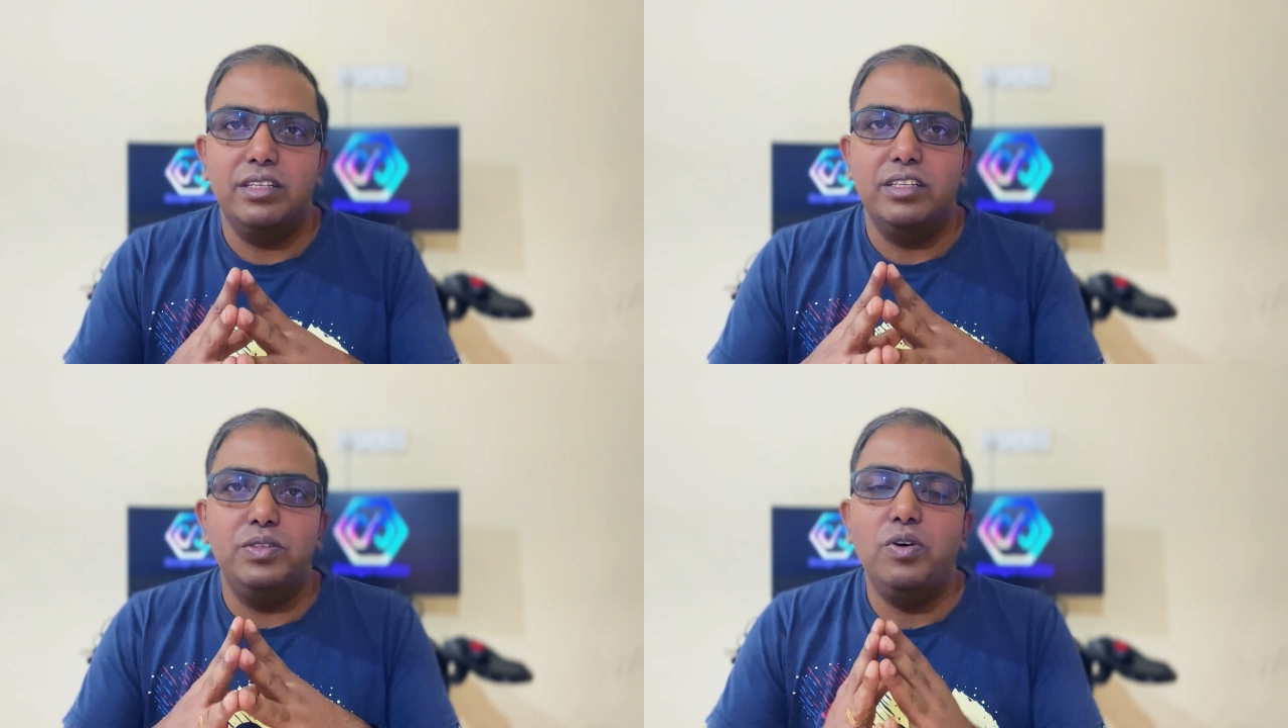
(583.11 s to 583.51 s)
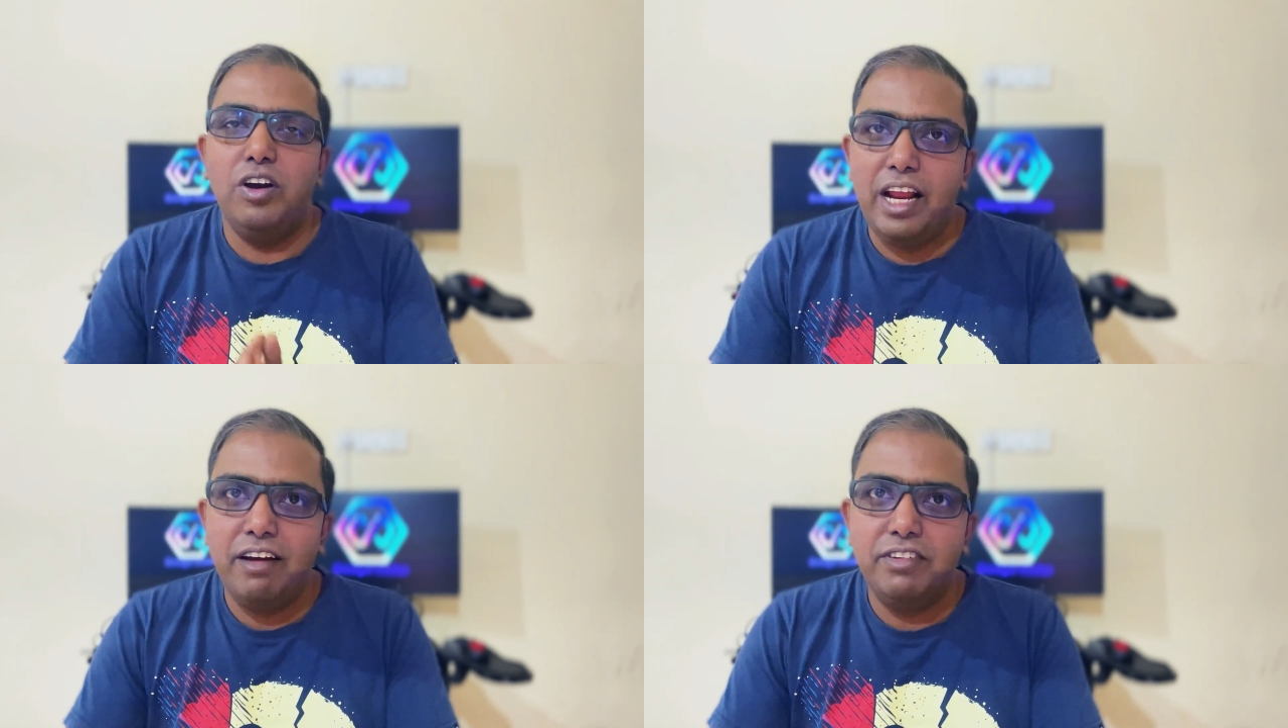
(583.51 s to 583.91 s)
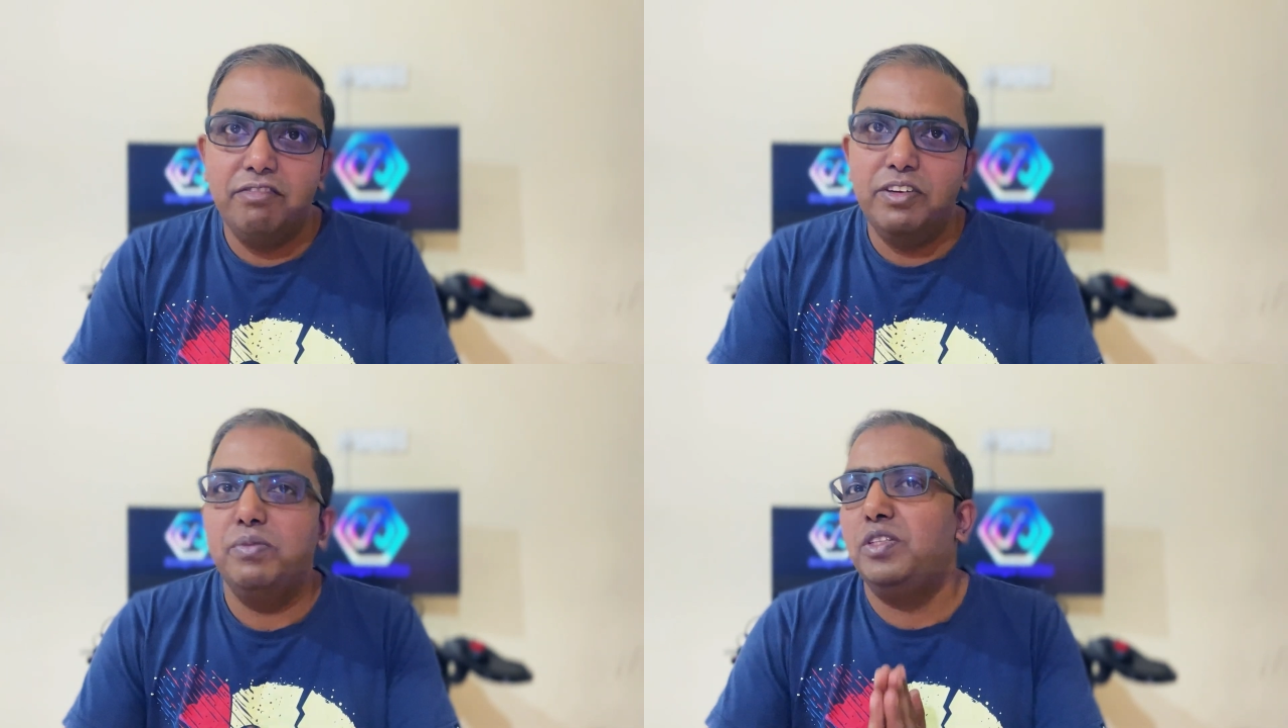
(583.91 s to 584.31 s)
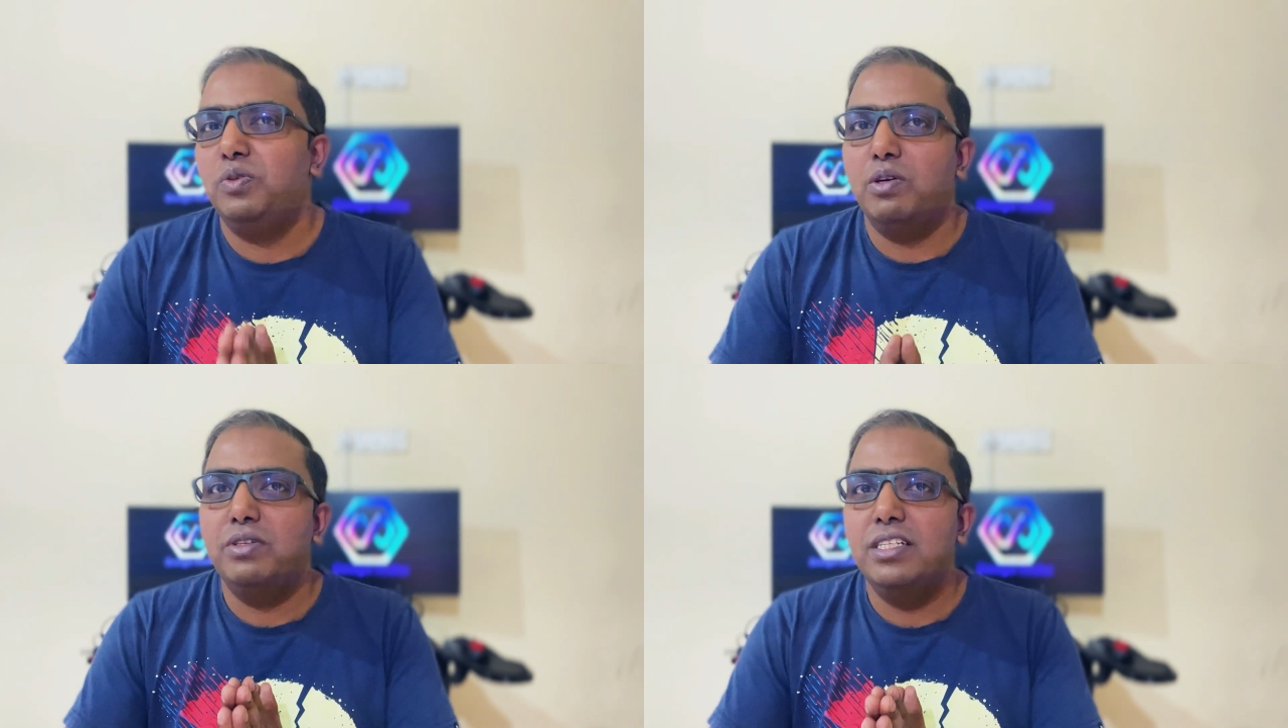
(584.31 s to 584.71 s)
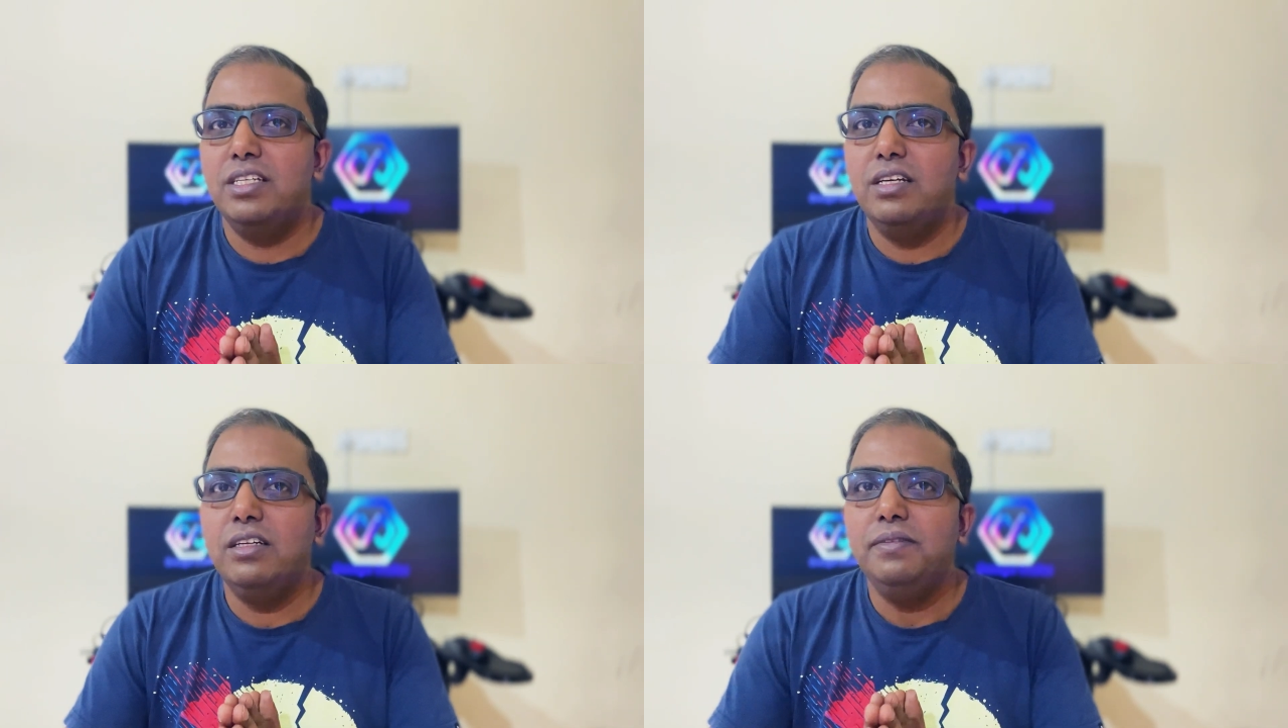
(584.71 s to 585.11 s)
you all have given me throughout this
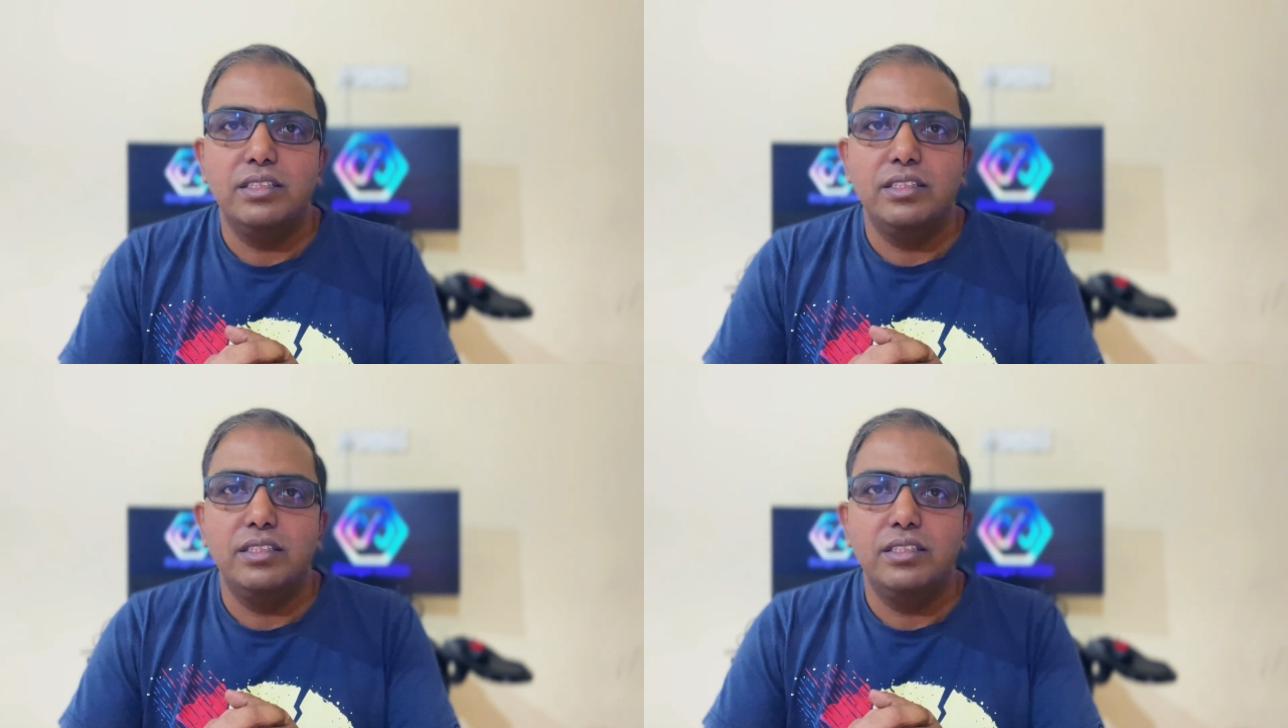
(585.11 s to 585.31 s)
year,